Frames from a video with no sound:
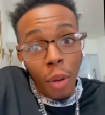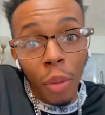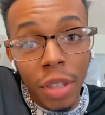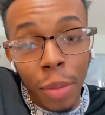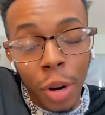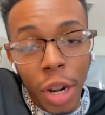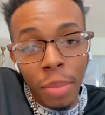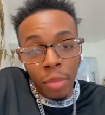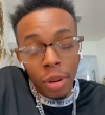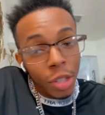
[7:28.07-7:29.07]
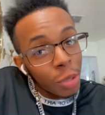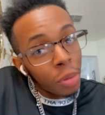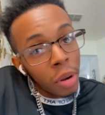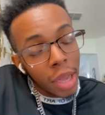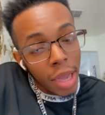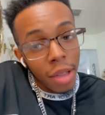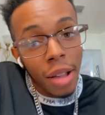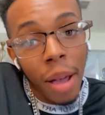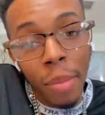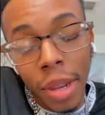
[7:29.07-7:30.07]
What's up, party people? It's your boy King
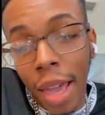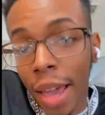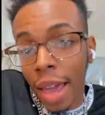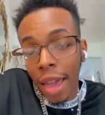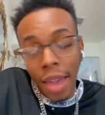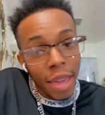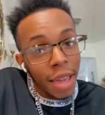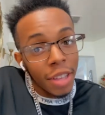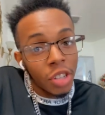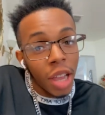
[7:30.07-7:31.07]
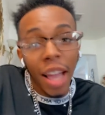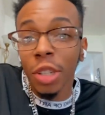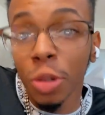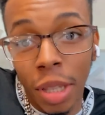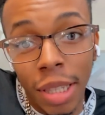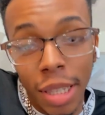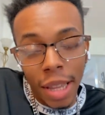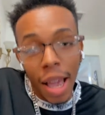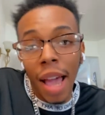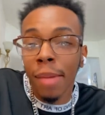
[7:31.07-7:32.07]
Comedy, aka King J. As you can see,
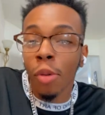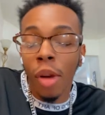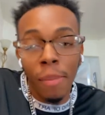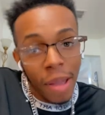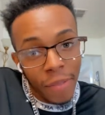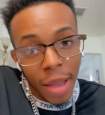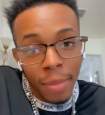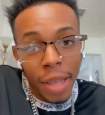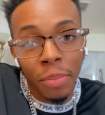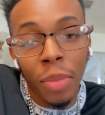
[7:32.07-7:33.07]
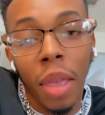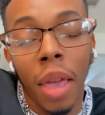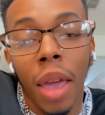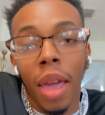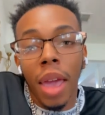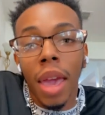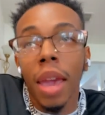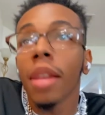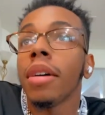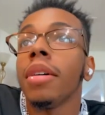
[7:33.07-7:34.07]
I am around my family,
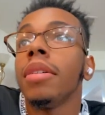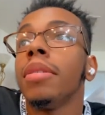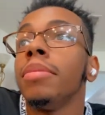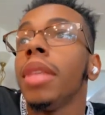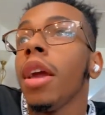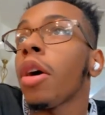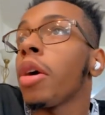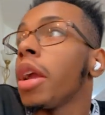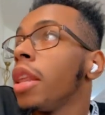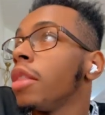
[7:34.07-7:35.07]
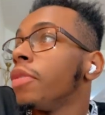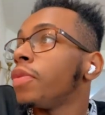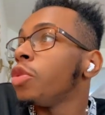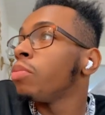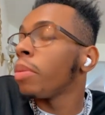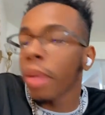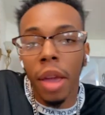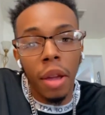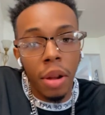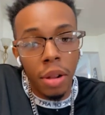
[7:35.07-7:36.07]
and um, they are getting the food
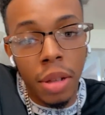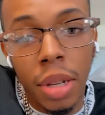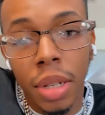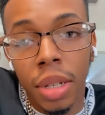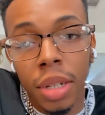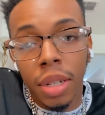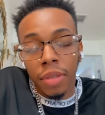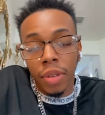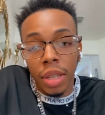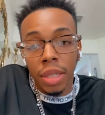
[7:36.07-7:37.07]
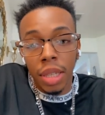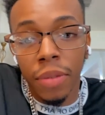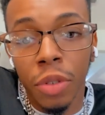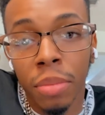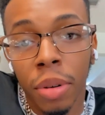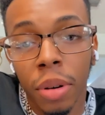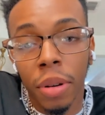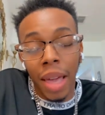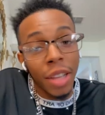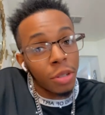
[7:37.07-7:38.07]
prepared for this seafood meal.
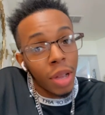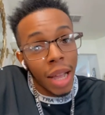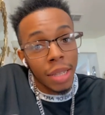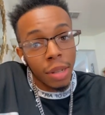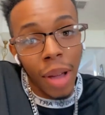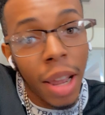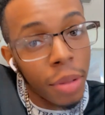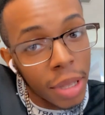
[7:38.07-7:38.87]
As you guys know, I don't